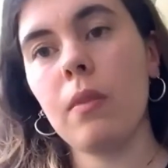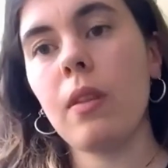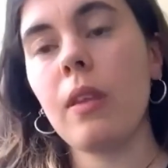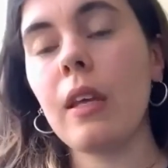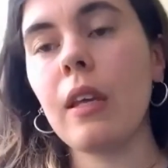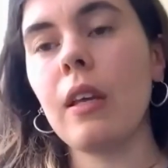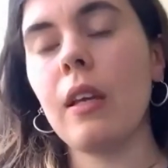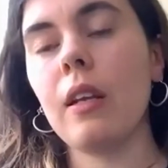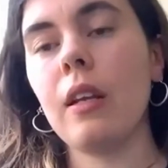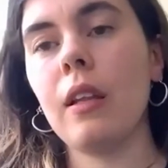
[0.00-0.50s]

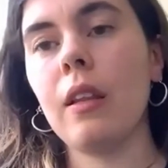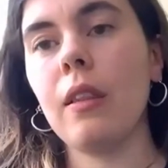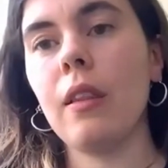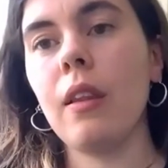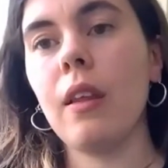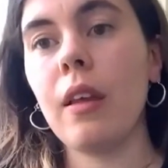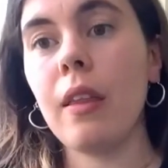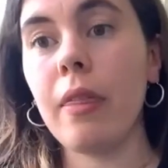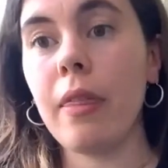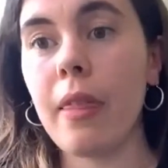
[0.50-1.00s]

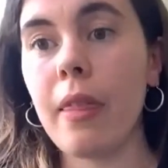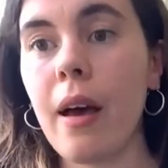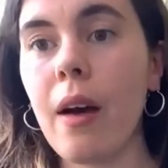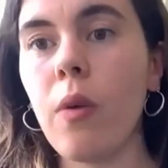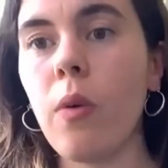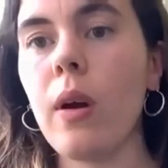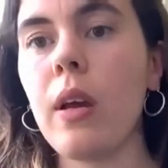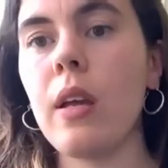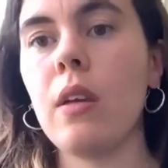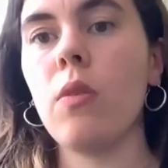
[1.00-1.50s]
thinking in
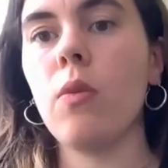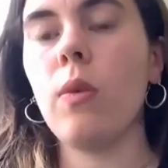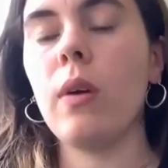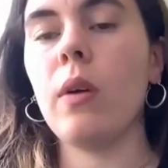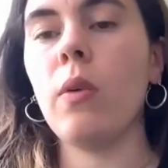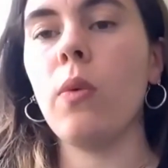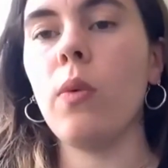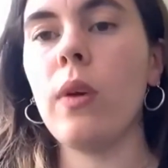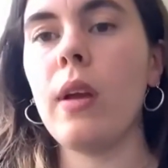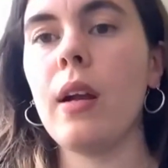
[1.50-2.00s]
that way
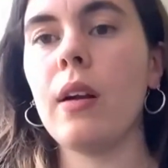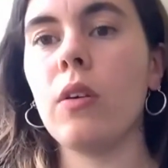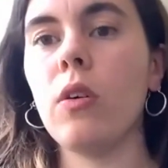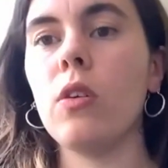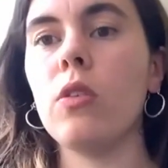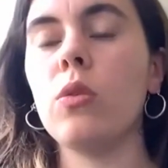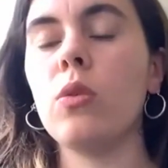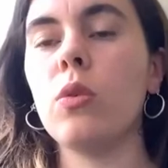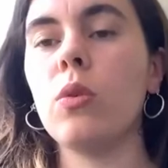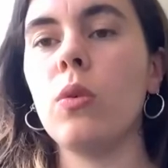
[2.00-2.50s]
when we are
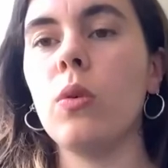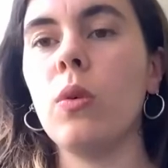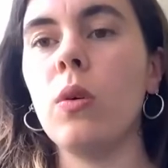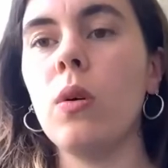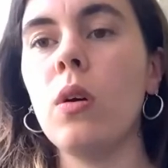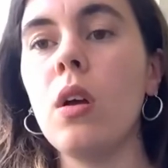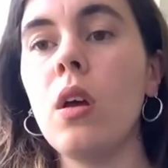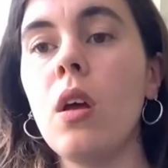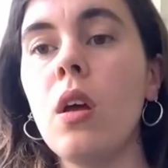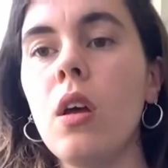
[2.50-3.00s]
going
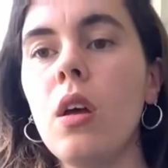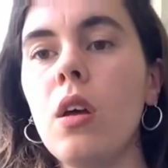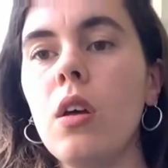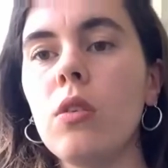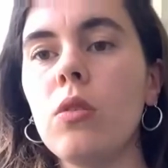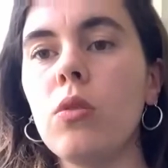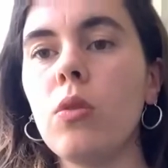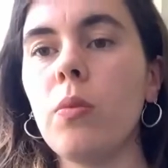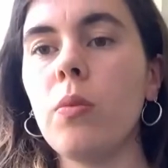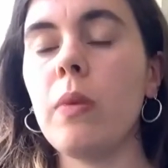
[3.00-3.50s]
to
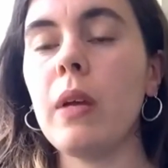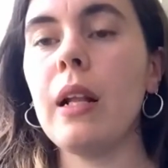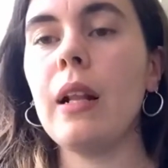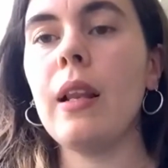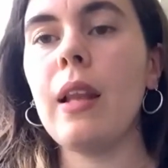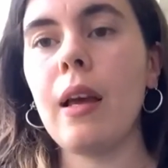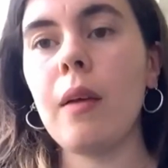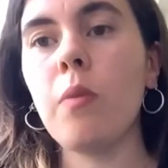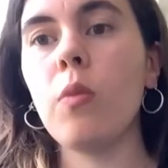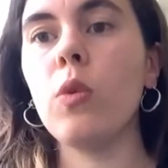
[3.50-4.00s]

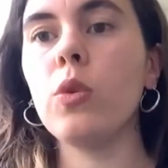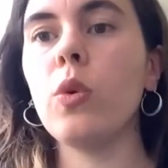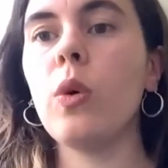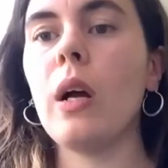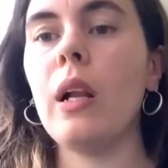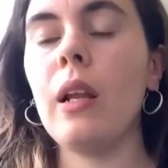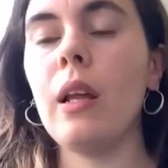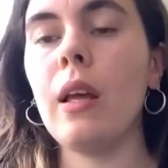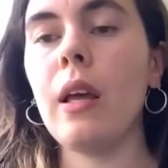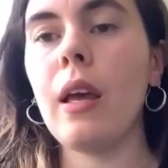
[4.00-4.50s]
build like
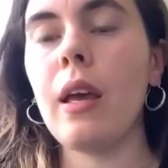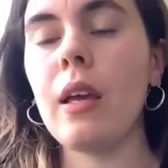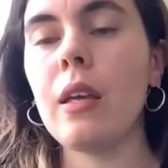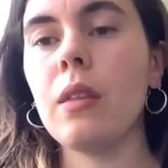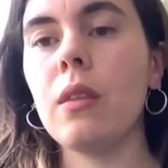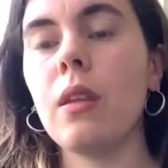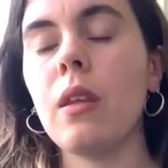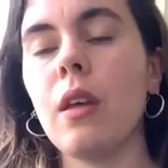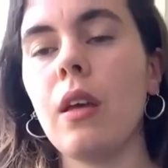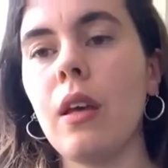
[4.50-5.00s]
mutual
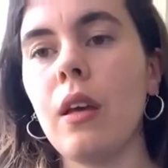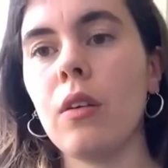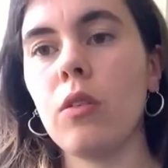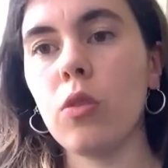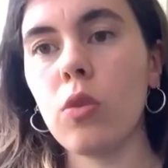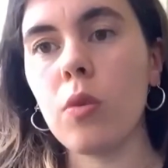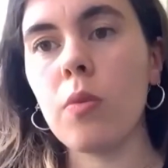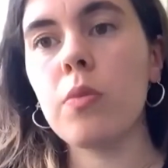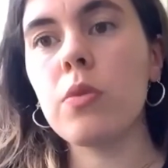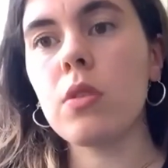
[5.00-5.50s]
aid
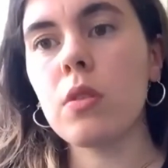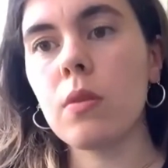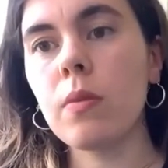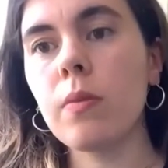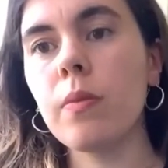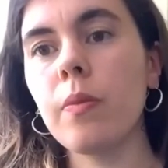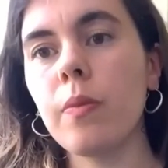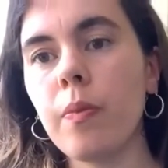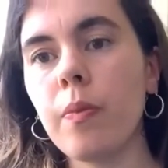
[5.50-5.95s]
groups.